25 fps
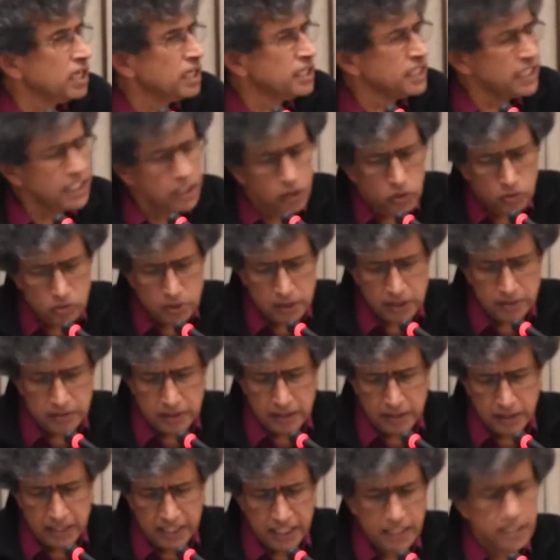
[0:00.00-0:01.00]

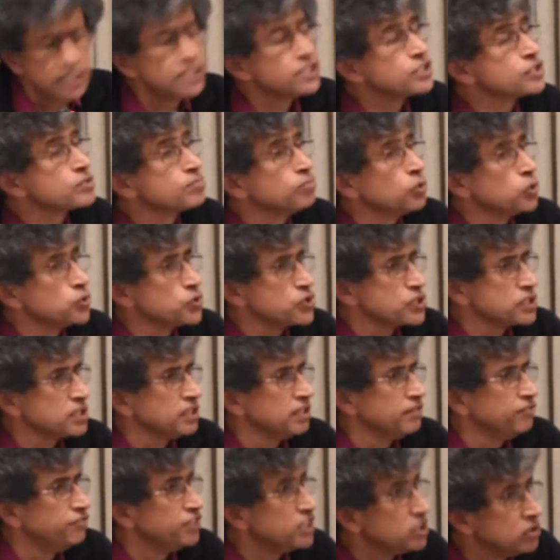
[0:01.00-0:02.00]
in its most
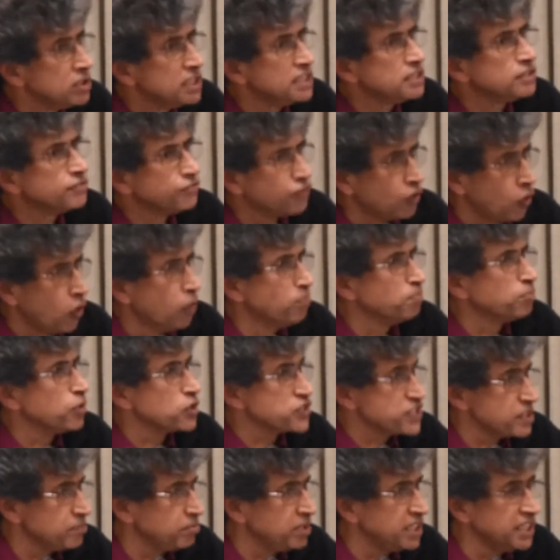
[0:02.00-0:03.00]
virulent form,
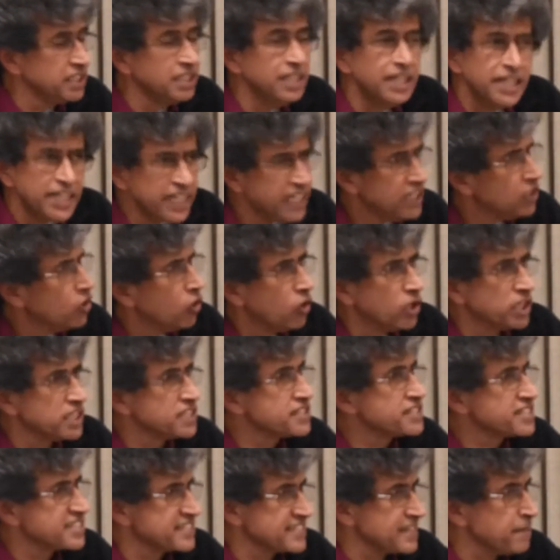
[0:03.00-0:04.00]
possibly in
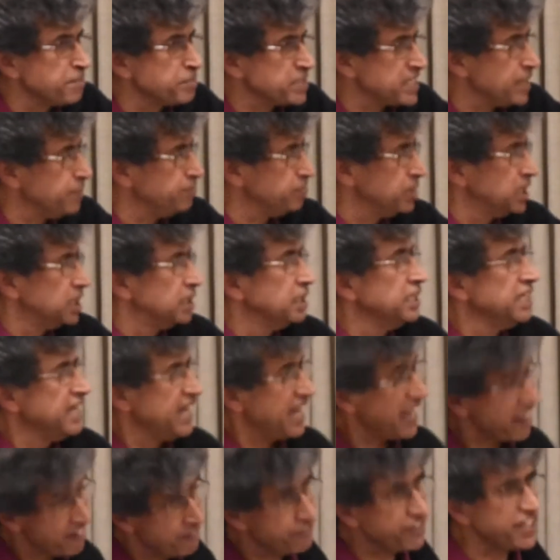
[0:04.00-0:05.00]
August, September
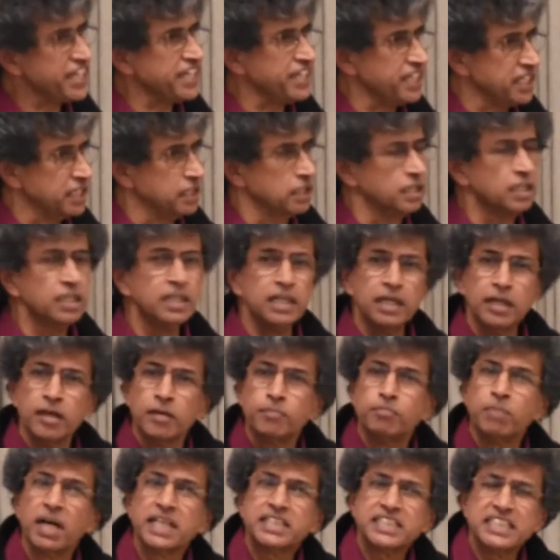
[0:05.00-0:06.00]
every year.
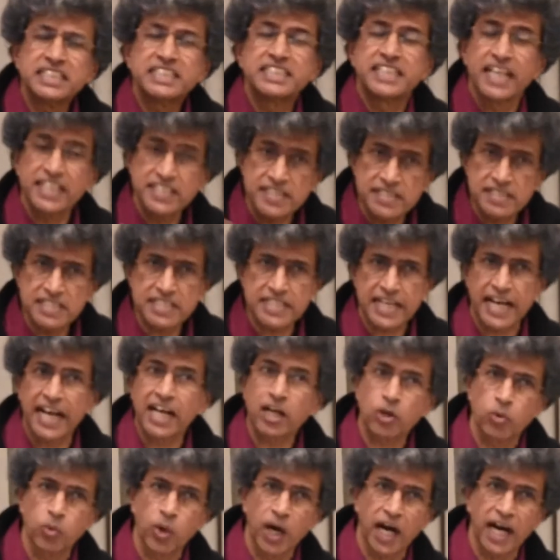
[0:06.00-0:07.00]
But it doesn't
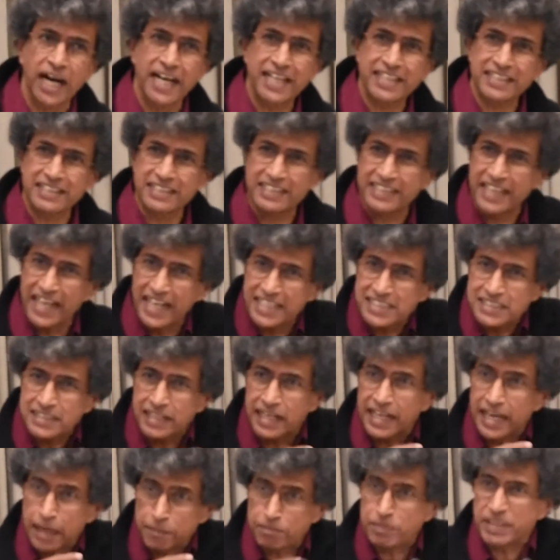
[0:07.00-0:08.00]
acquire that
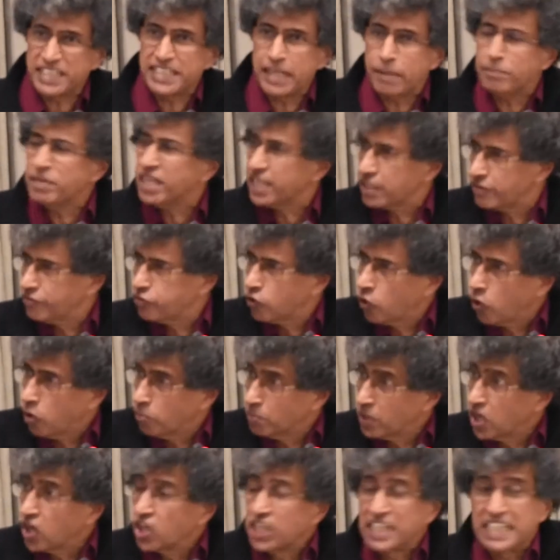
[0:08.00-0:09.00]
epidemic
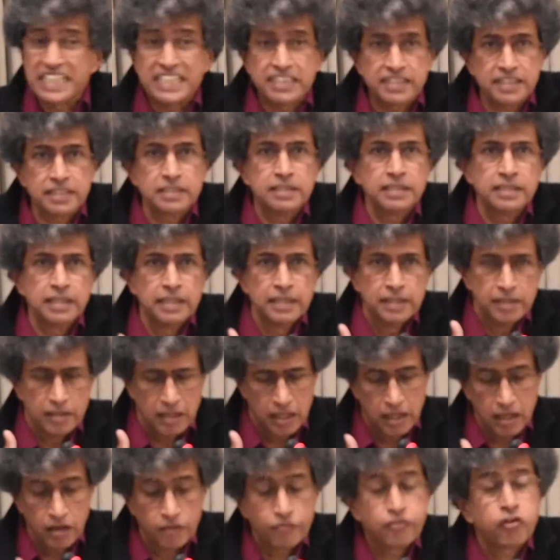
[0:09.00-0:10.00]
form or lethal
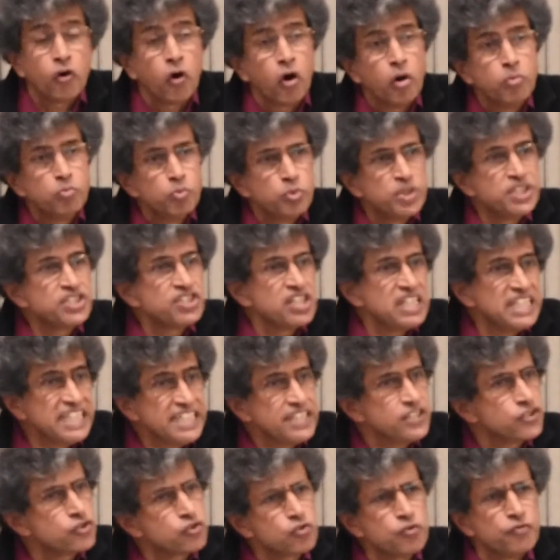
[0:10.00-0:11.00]
form which
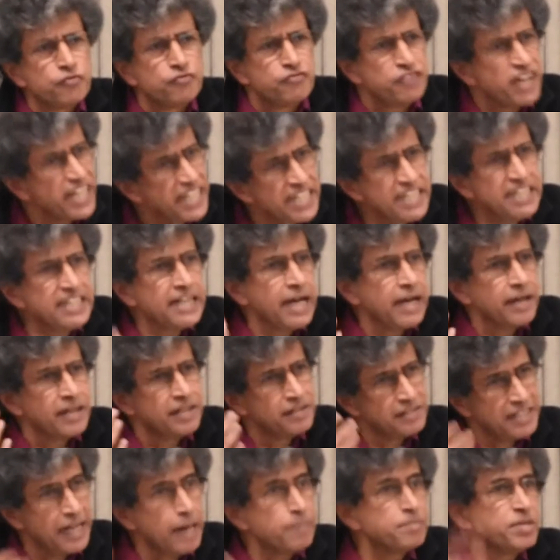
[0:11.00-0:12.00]
leads to very
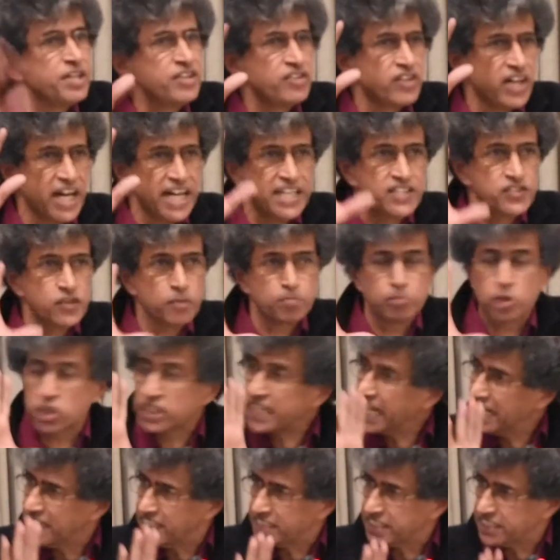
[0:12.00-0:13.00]
rapid rise of
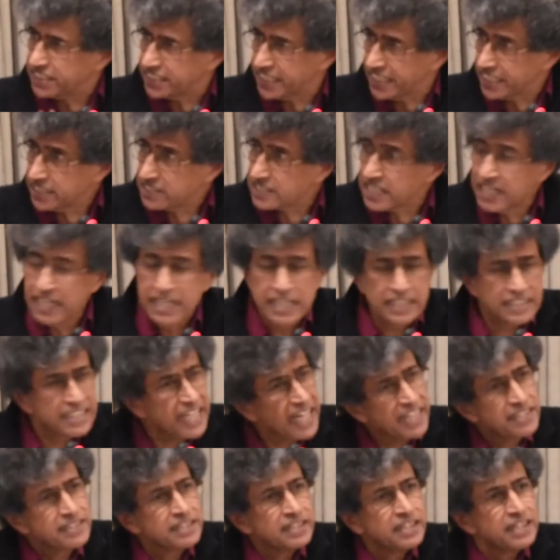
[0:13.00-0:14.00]
mortality rates.
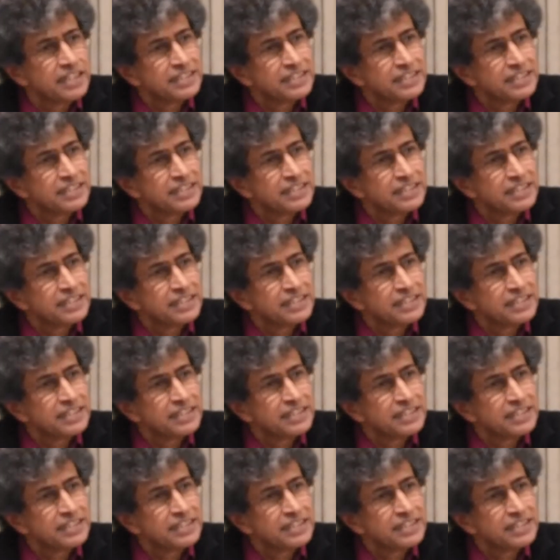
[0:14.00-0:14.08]
That